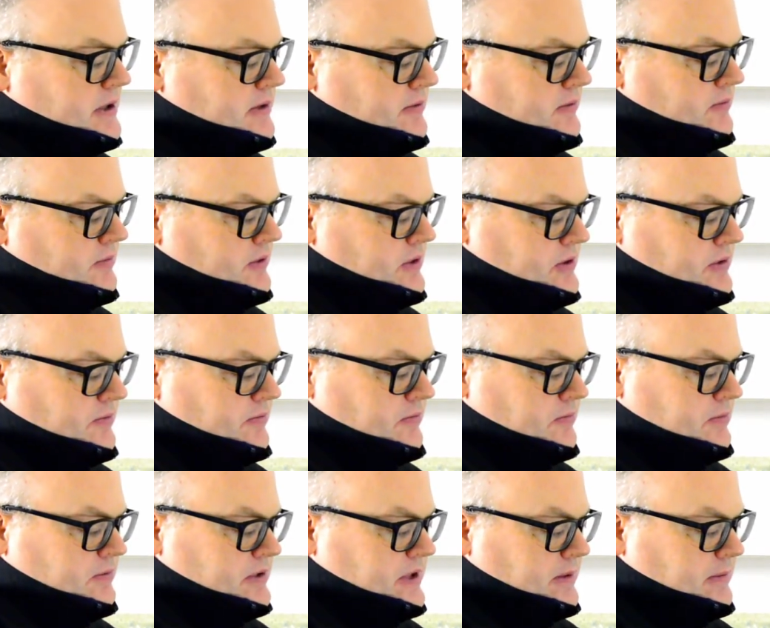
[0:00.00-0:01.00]

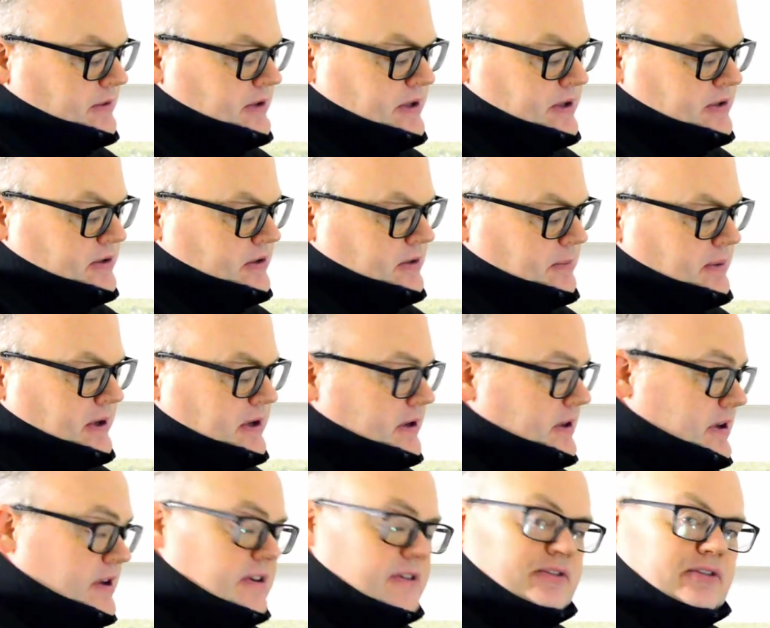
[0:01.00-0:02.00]
is sub-edition.
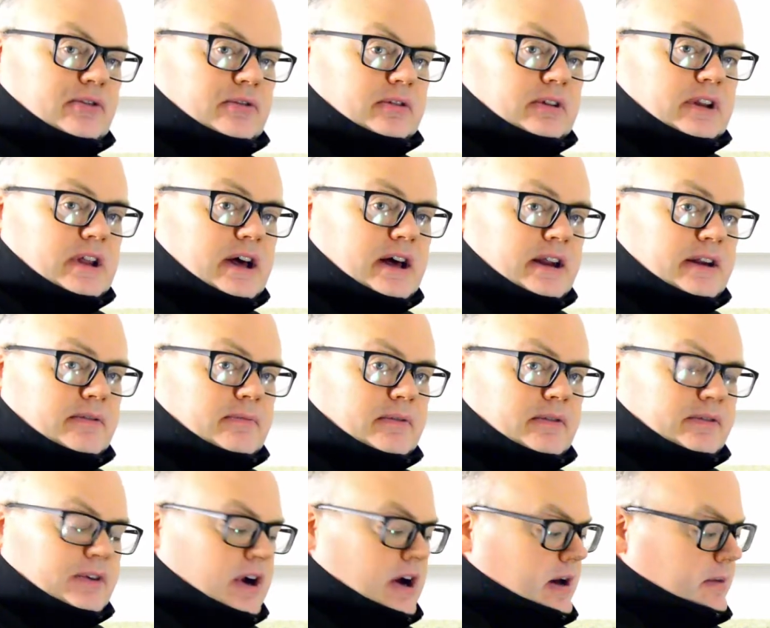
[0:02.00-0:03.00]
Apparently it sold a lot
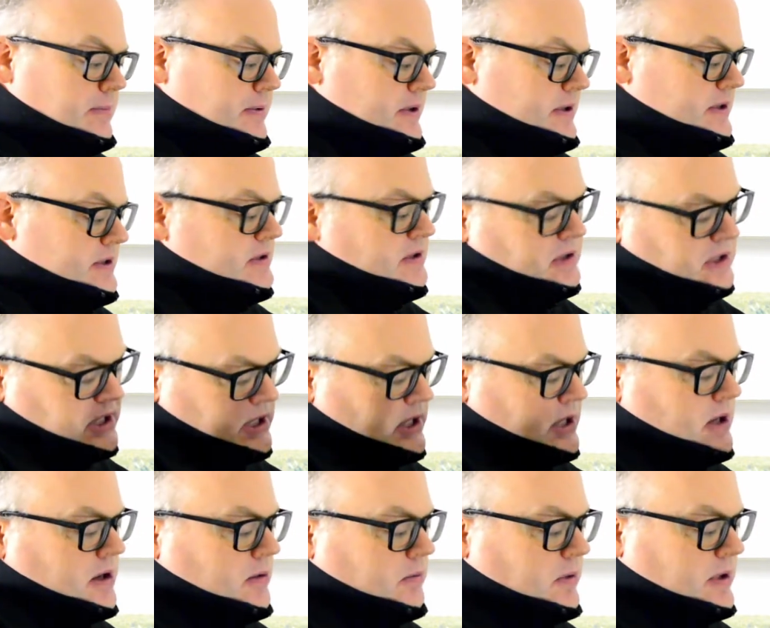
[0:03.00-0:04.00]
of copies.
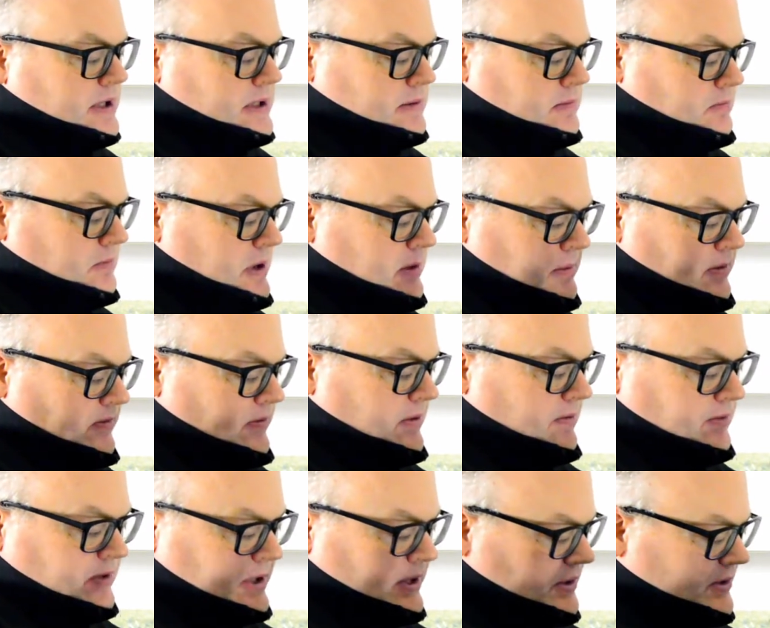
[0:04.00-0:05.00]
One's maybe
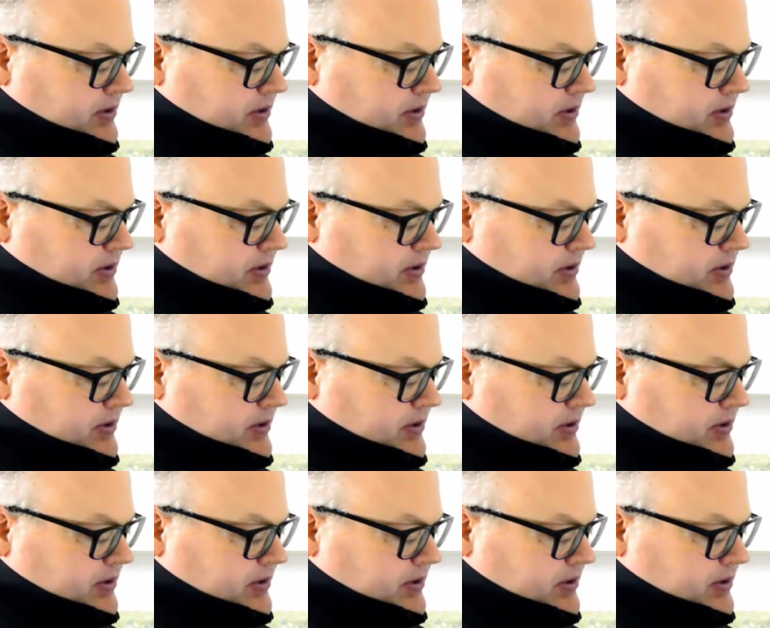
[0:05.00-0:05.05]
15th,